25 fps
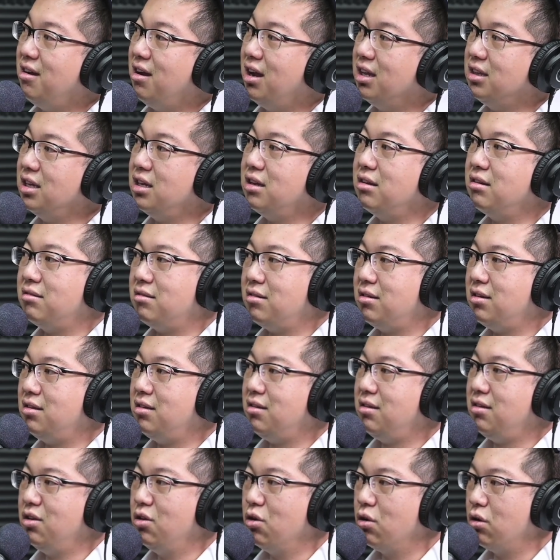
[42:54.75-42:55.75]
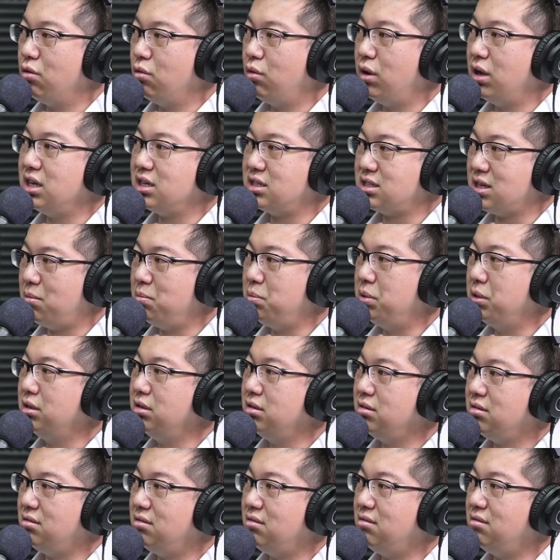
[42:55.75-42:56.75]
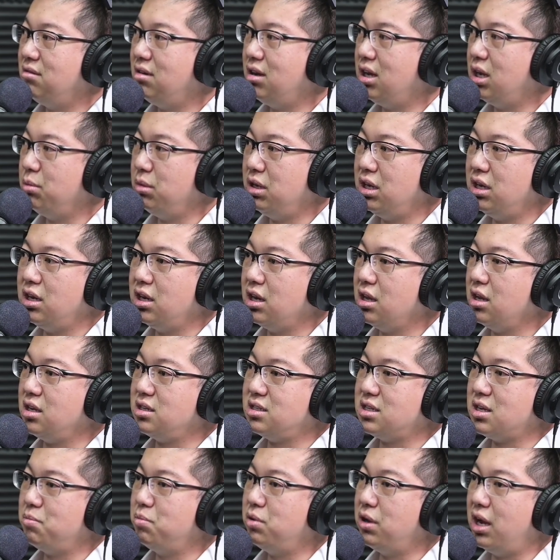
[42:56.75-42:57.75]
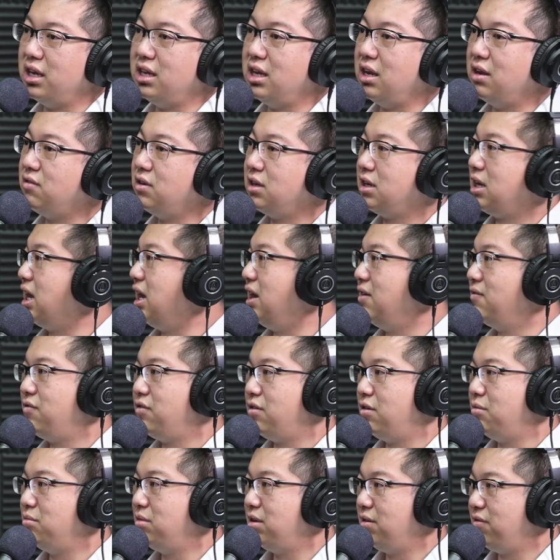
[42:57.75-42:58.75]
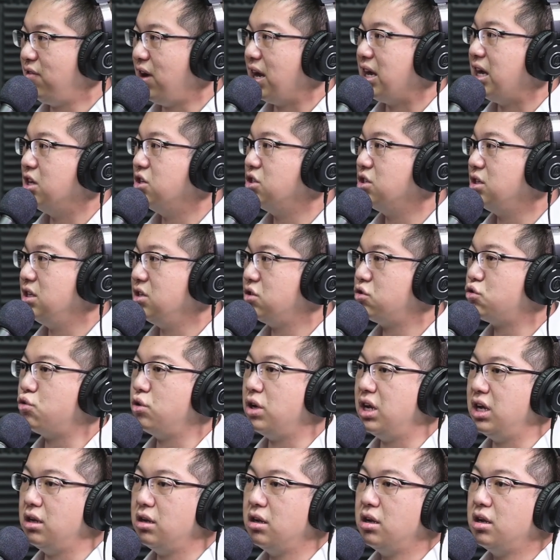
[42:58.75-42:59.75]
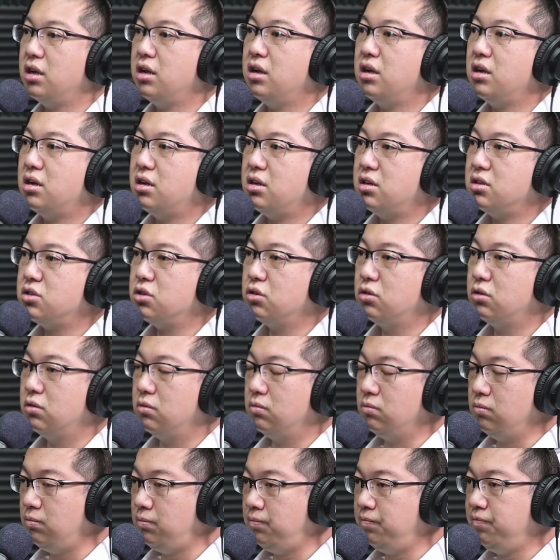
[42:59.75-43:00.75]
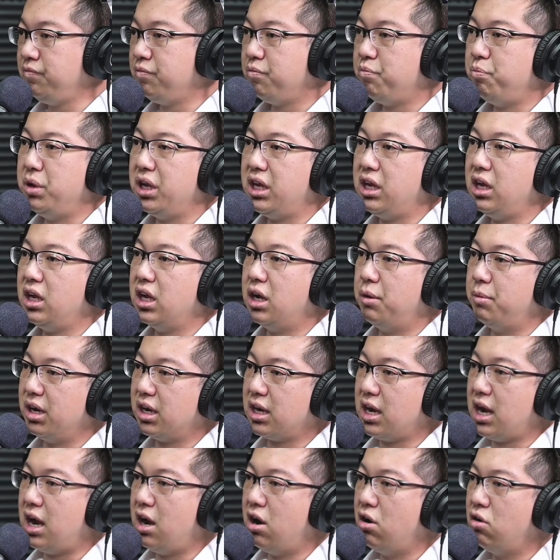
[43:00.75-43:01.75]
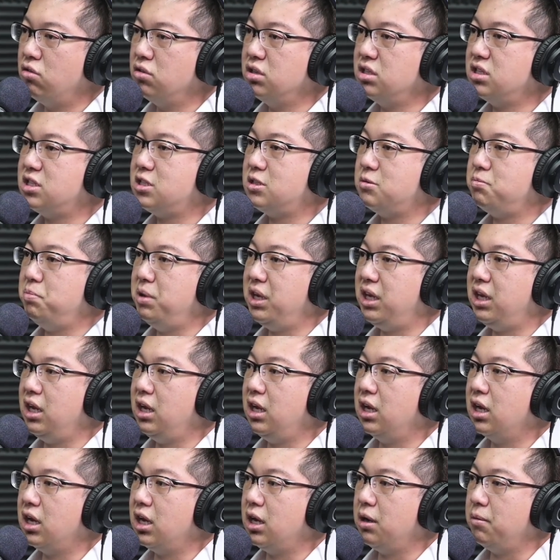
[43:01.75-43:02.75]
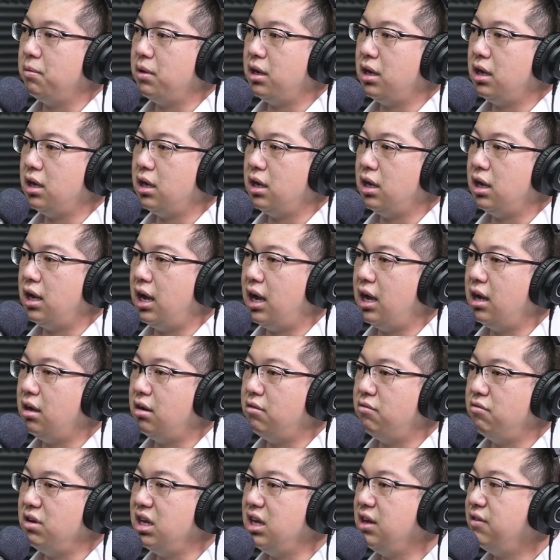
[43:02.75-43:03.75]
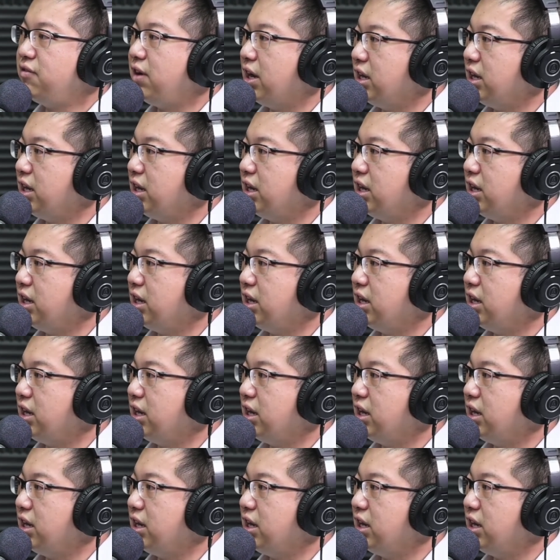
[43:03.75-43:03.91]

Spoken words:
I think you're one example. I'm another example. I never came from financially trained. So picking up accounts, picking up reading